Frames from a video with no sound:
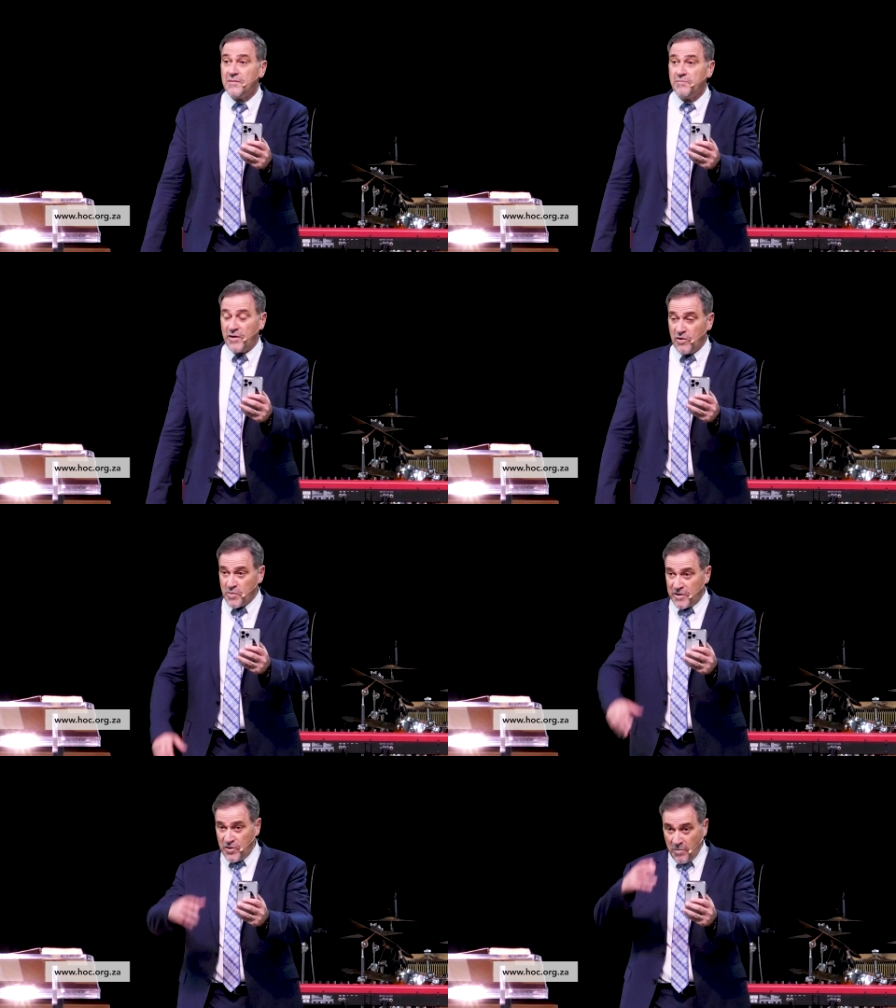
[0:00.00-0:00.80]
Because
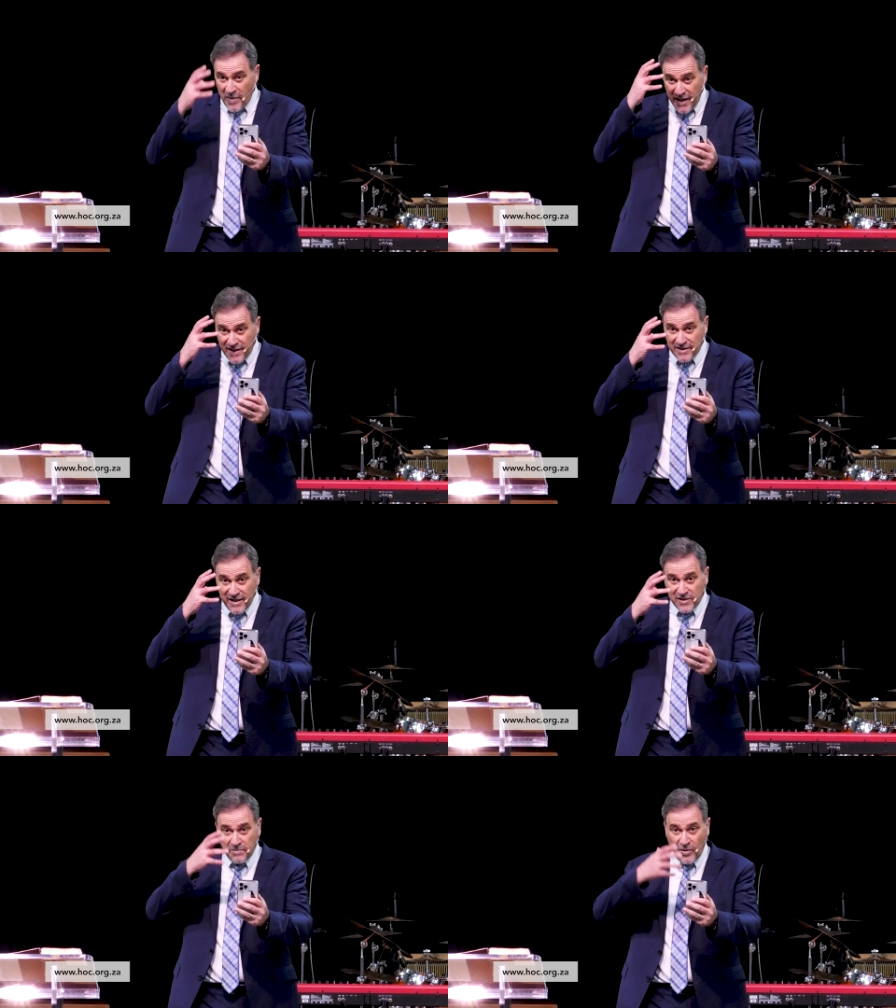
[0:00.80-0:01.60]
what you
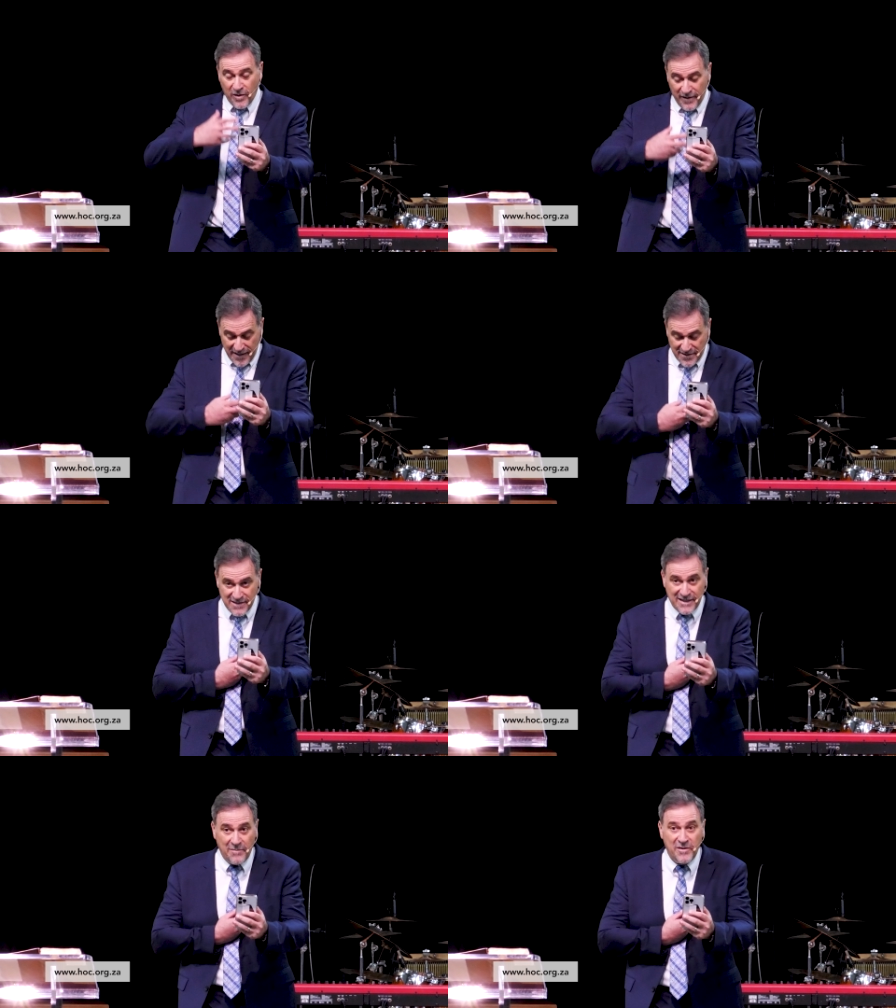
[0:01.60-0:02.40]
meditate upon gets
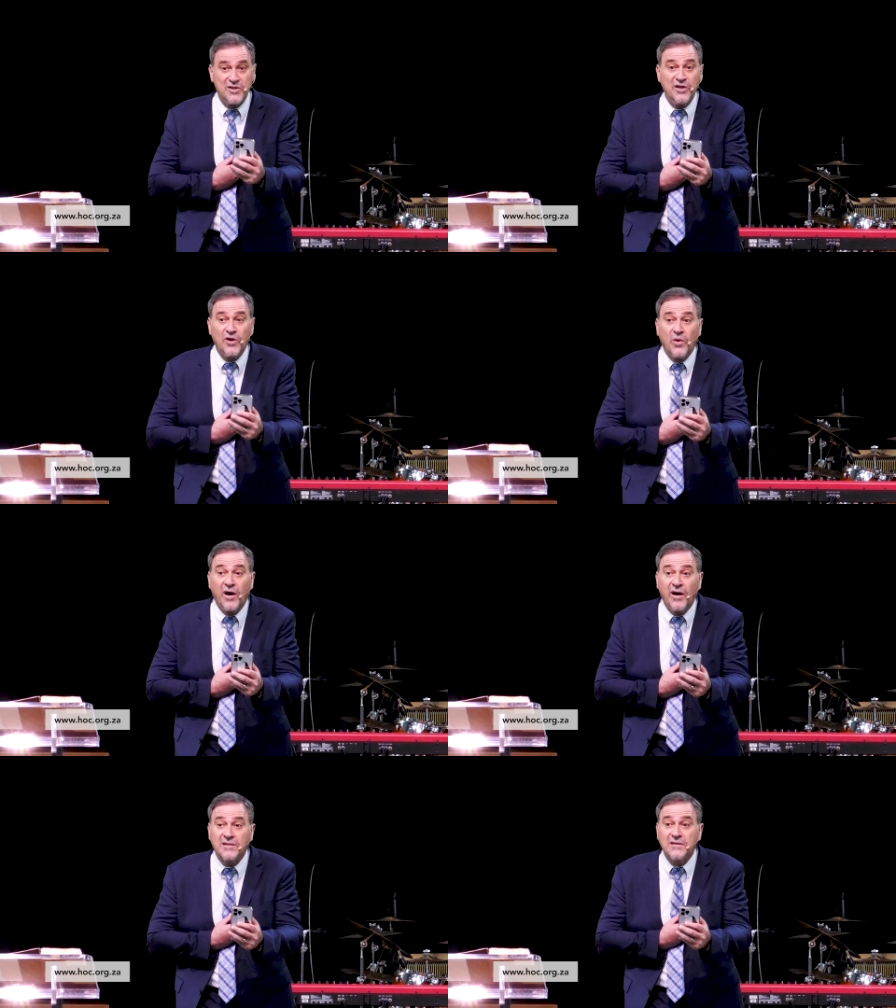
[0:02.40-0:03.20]
established in your
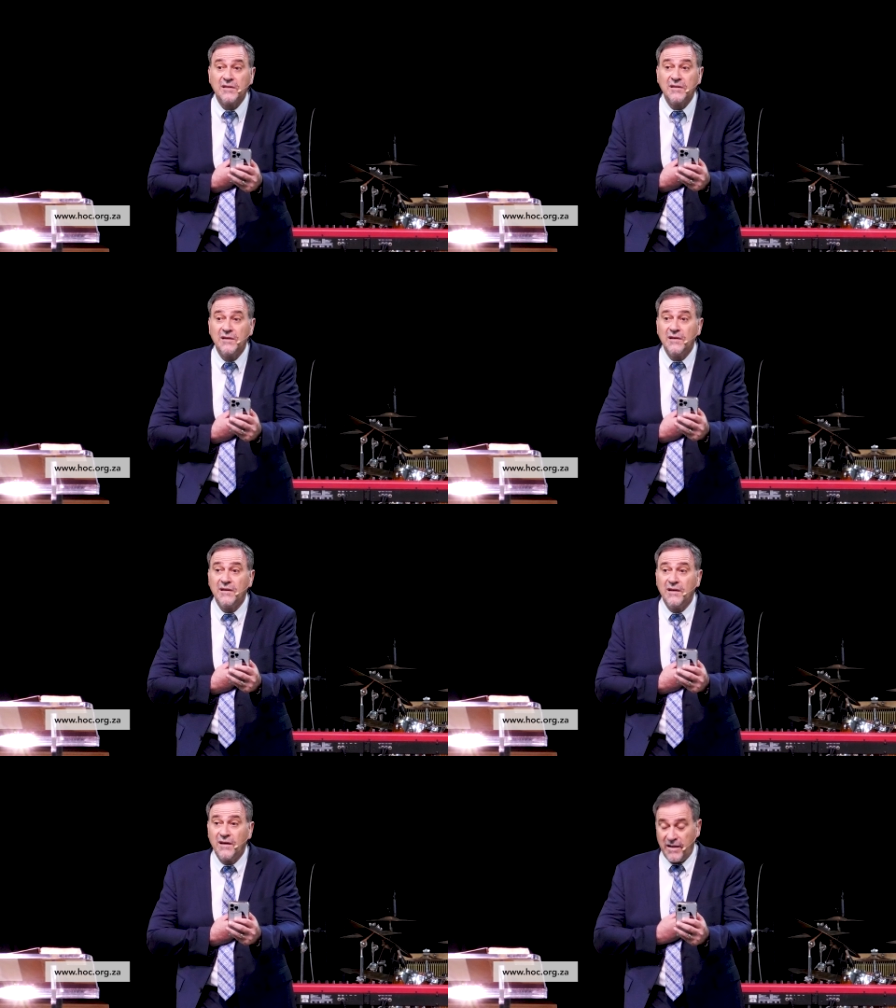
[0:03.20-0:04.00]
heart.
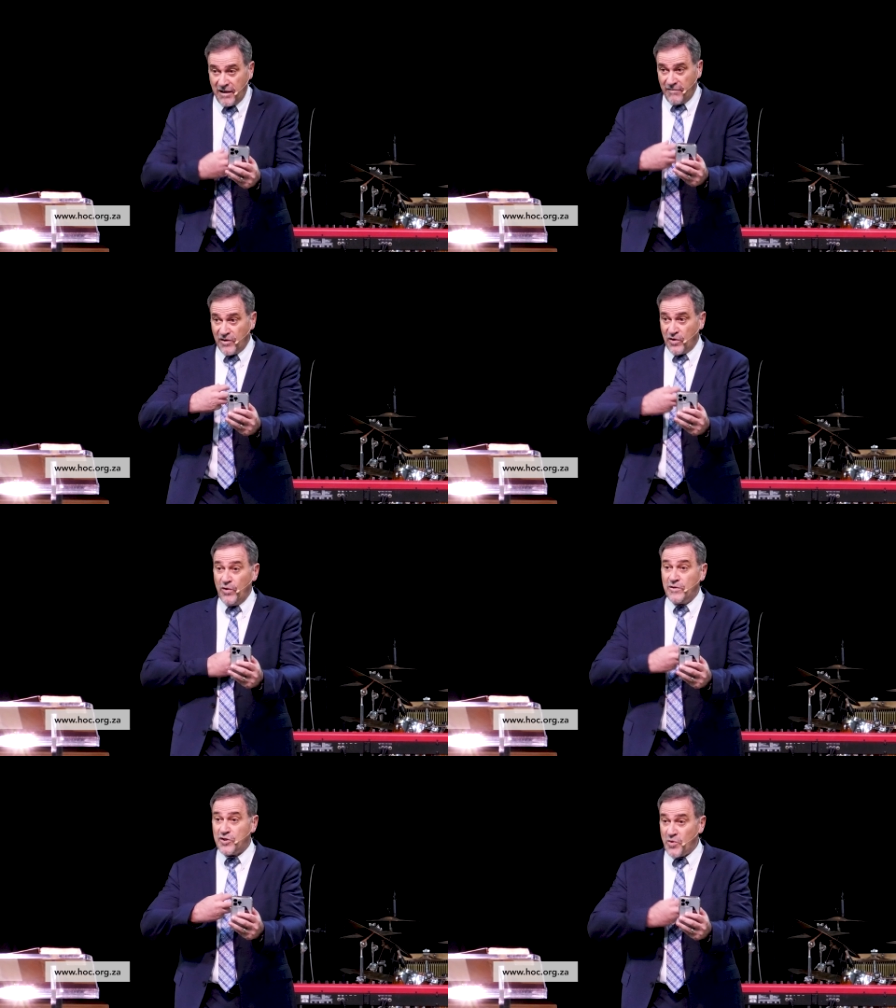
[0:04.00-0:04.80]
And out of the
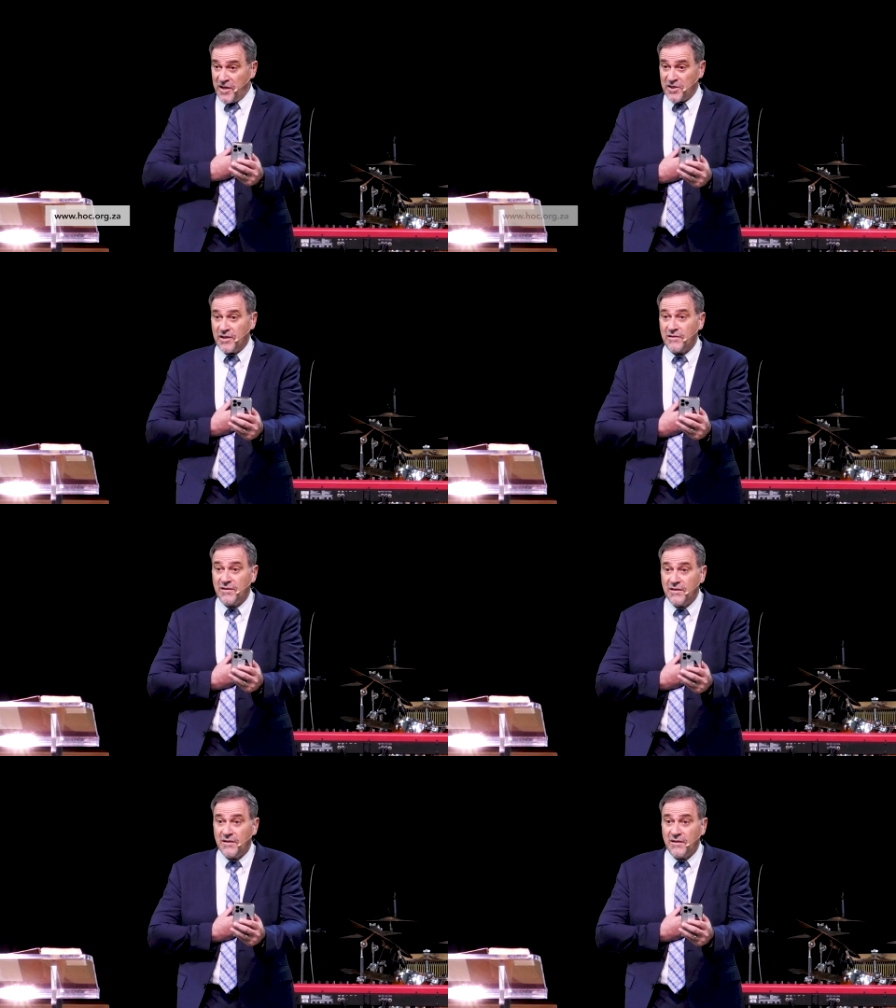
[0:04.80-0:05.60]
good treasure
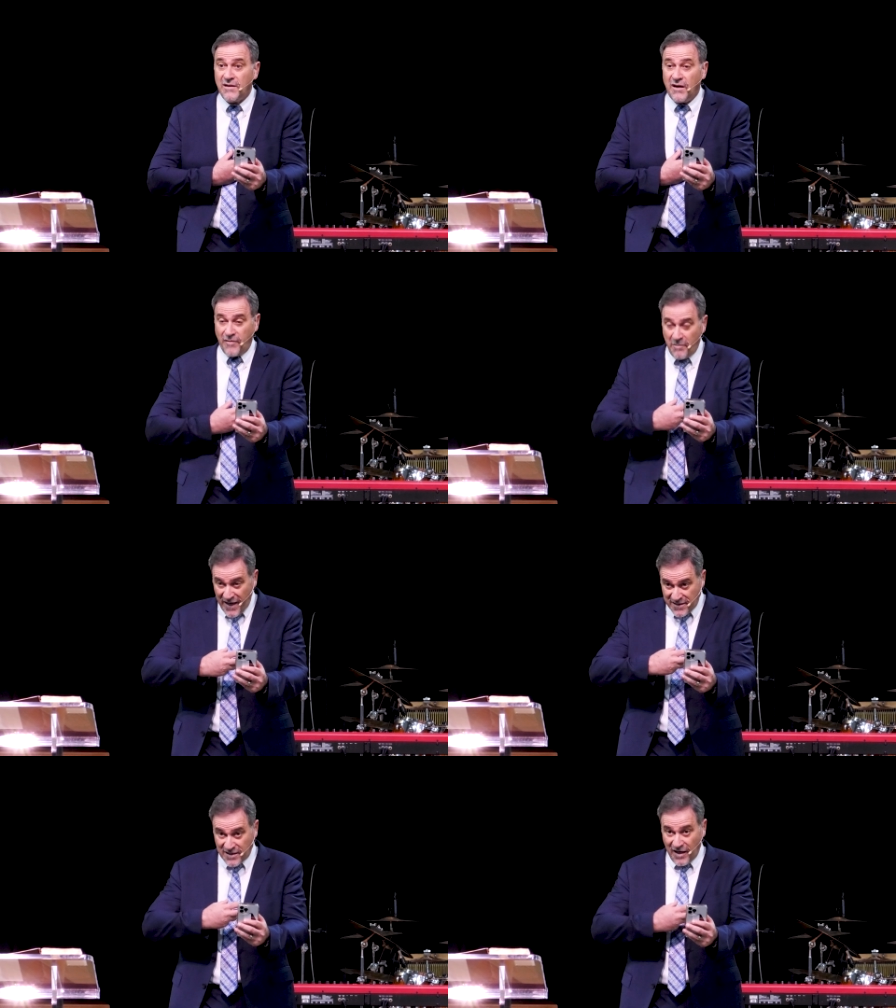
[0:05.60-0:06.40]
of a
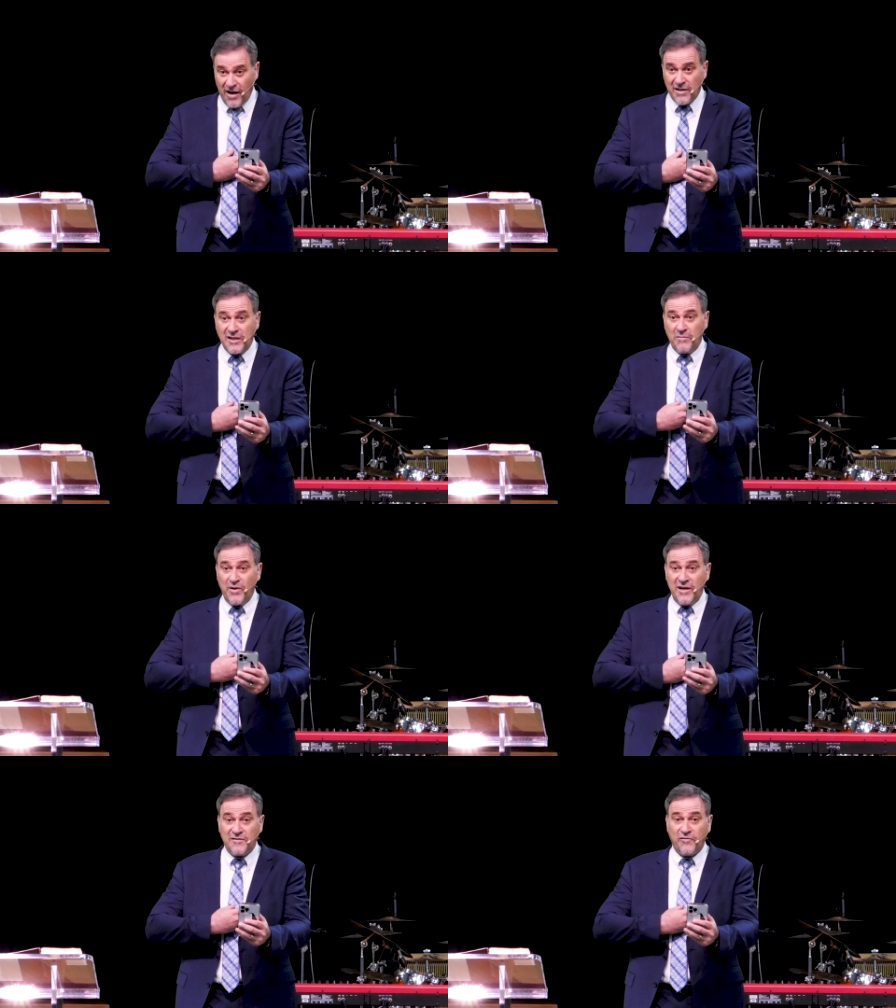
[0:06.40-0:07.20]
man's heart, he
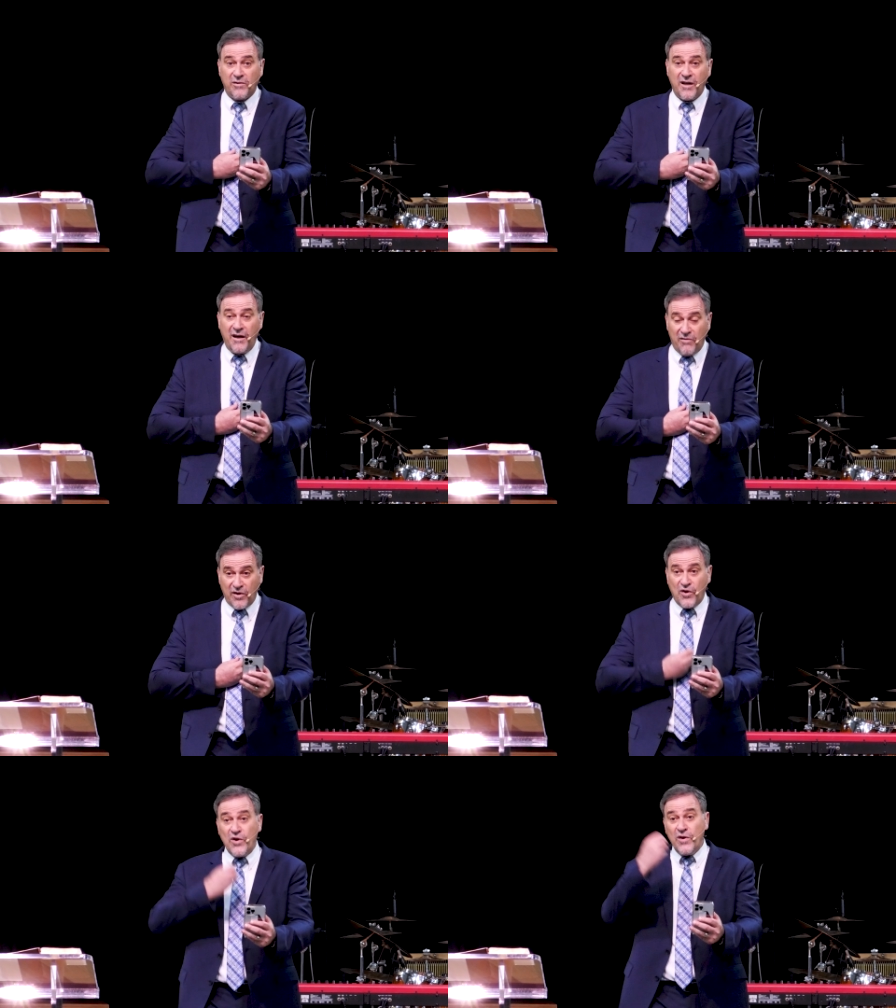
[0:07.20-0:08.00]
brings forth either
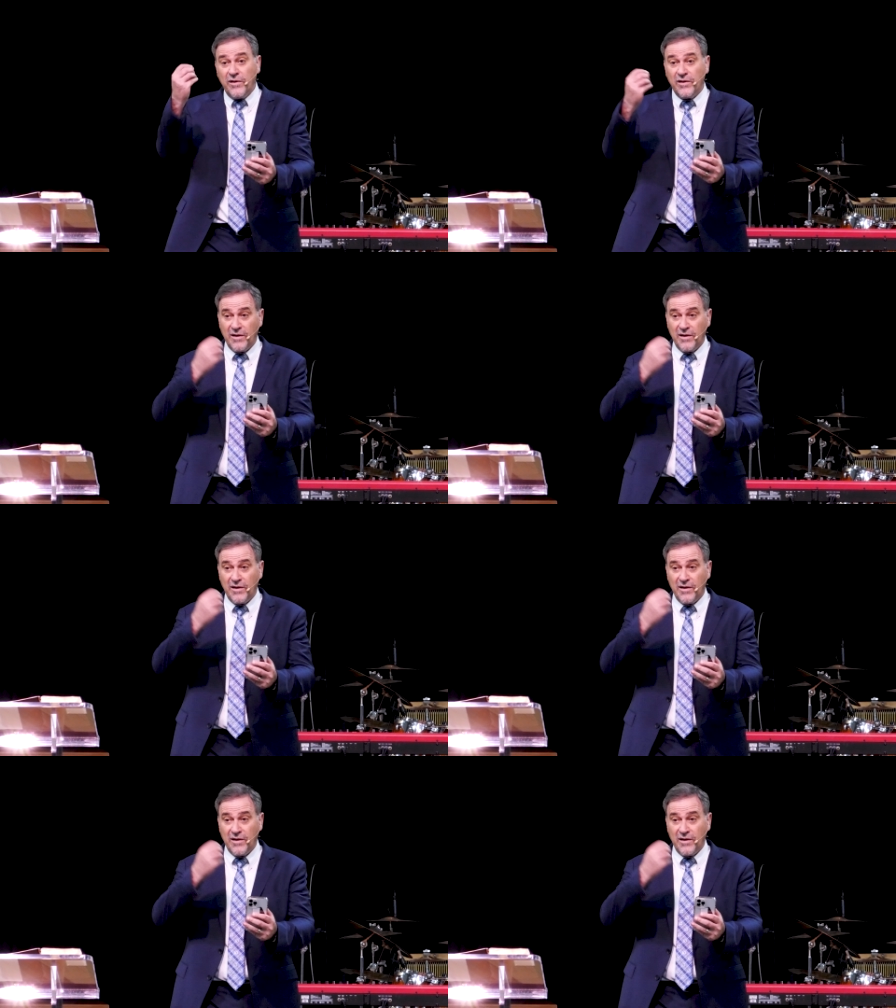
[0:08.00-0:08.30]
good